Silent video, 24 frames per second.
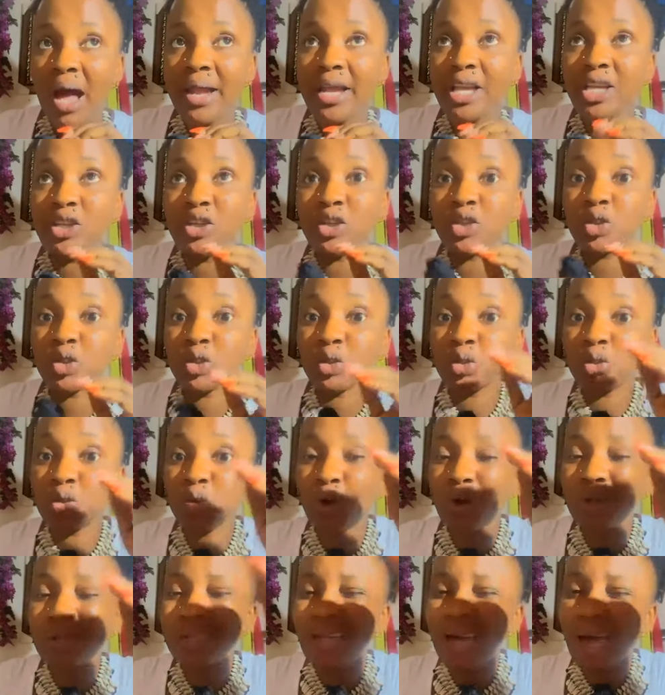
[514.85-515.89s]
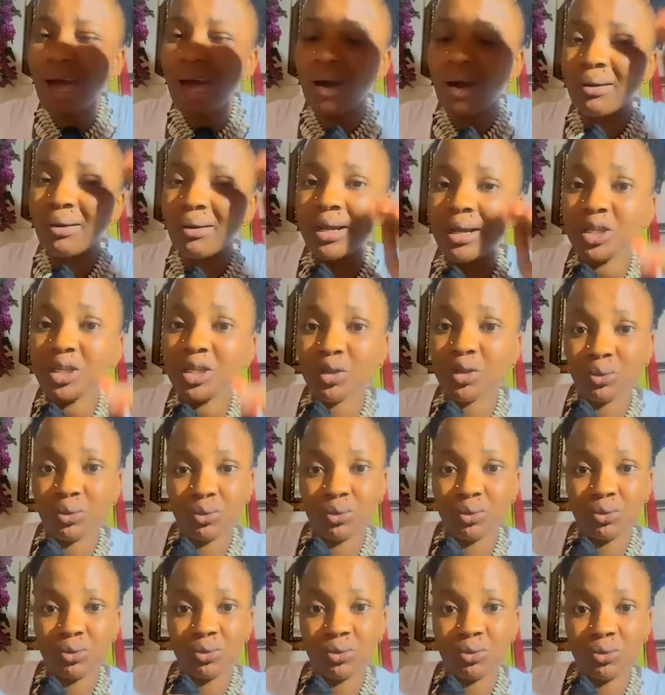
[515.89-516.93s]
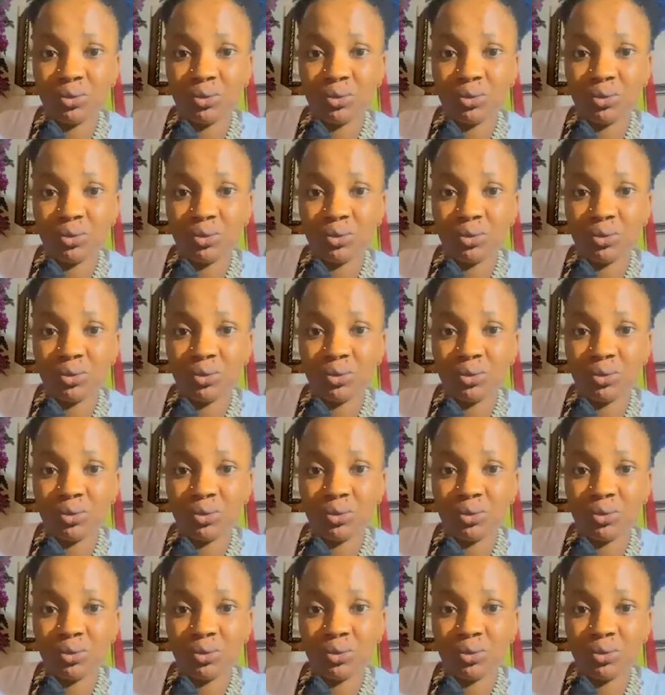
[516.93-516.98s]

And it will slow down a little.